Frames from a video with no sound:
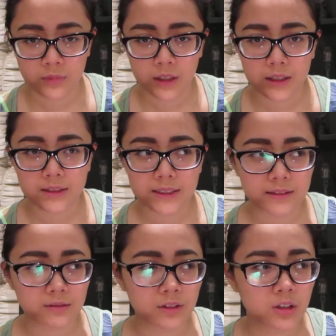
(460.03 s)
It's like
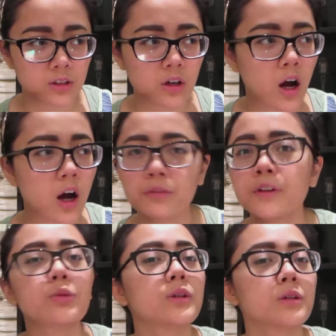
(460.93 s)

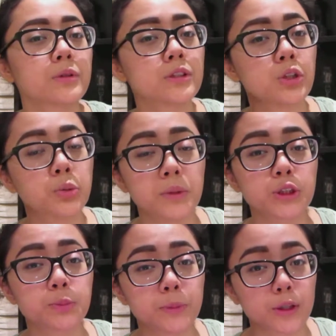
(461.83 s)
coffee when you put too
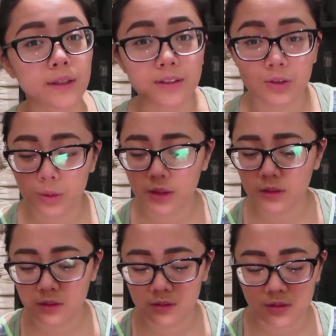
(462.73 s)
much milk into it.
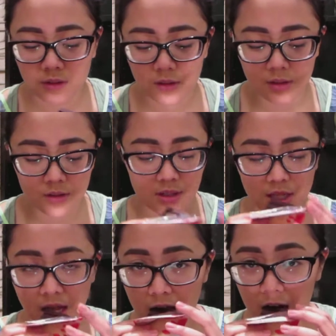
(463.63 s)

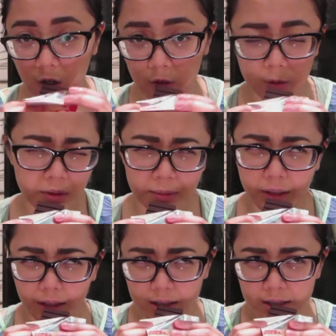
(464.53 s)
Or cream, I
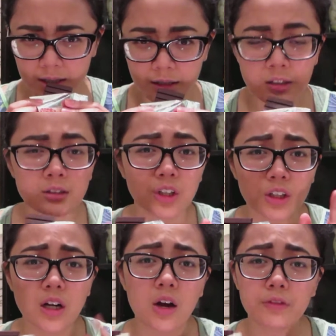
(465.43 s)
guess. Dark
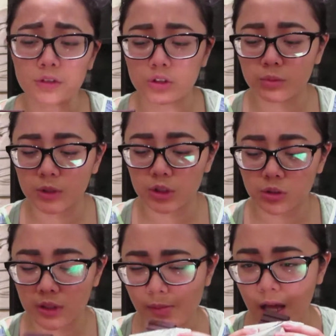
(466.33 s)
coffee with too much
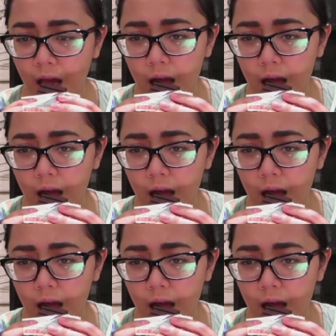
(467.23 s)
cream.